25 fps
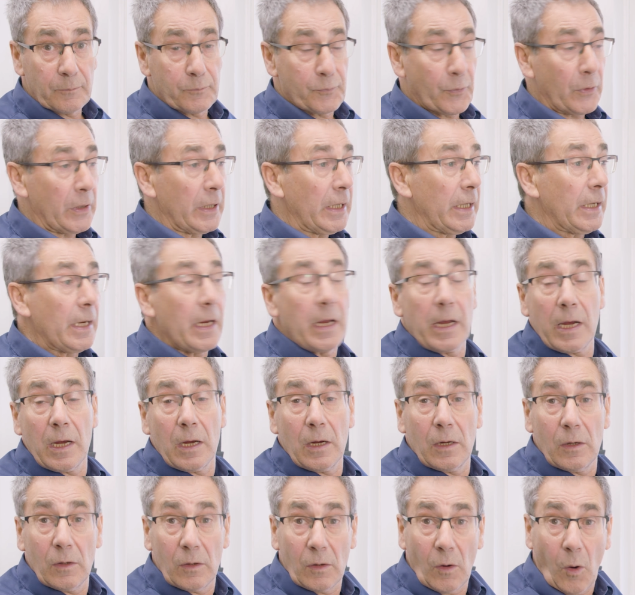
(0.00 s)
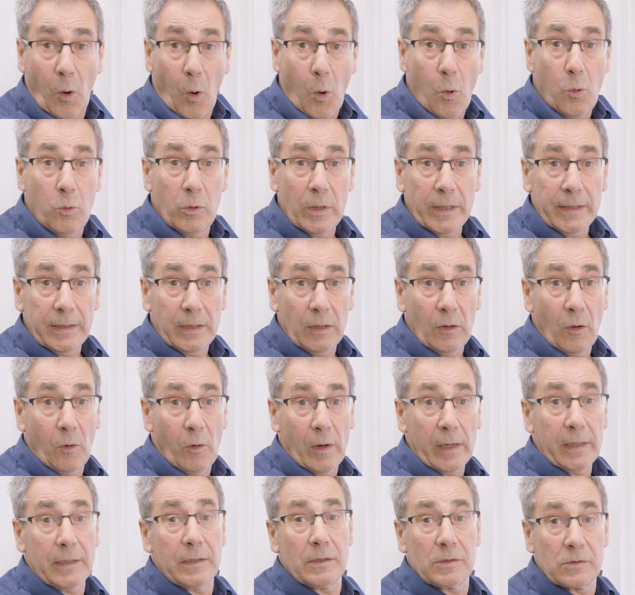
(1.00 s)
bringing it all in
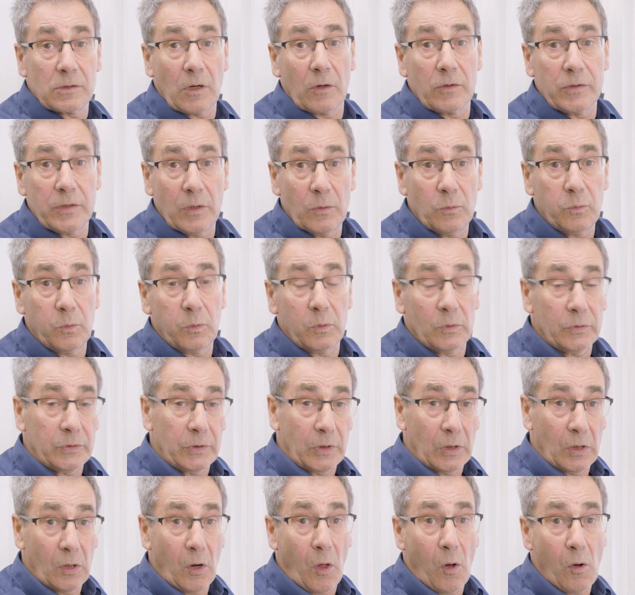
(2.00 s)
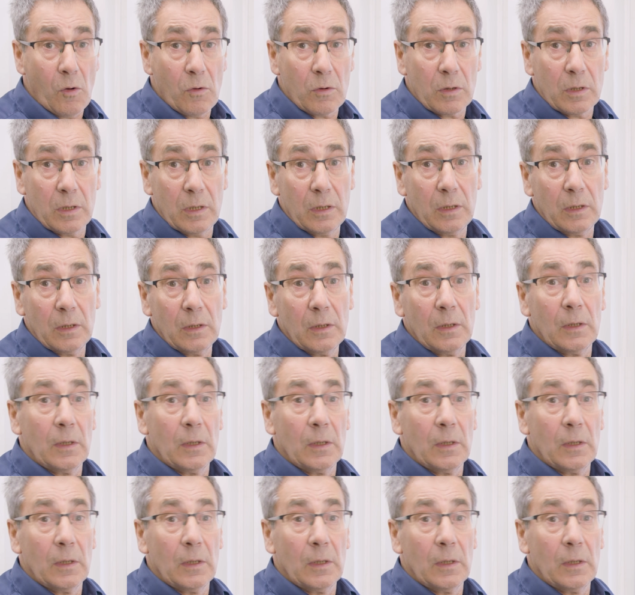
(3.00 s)
line so your lock